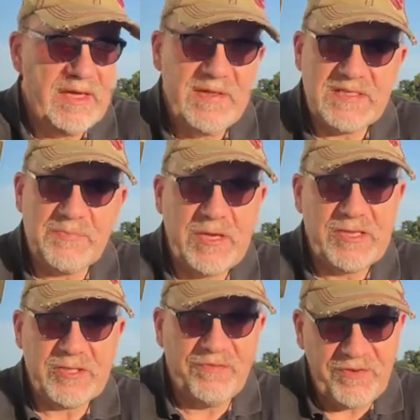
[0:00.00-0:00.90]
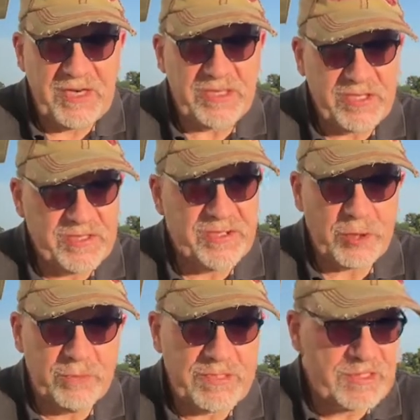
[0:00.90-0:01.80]
This speech finishes
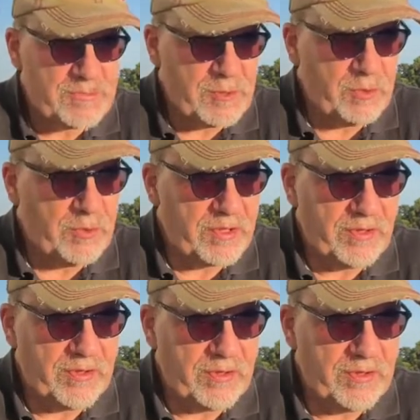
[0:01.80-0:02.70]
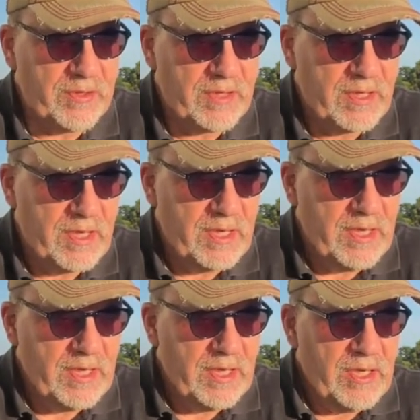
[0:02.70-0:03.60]
Job's dispute with God.
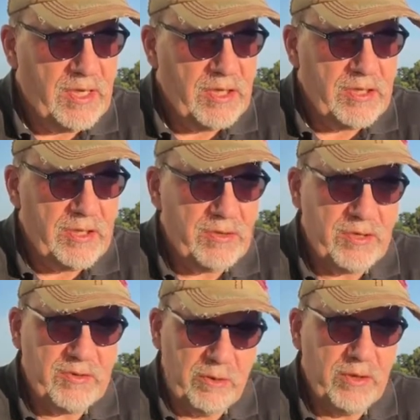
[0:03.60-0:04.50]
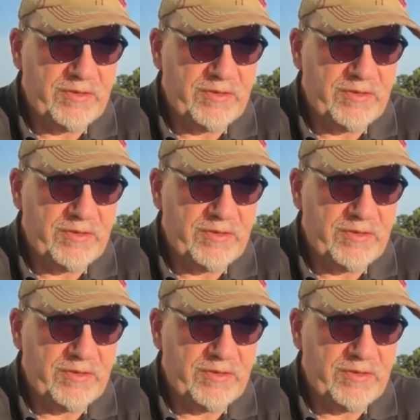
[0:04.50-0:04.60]
You can do all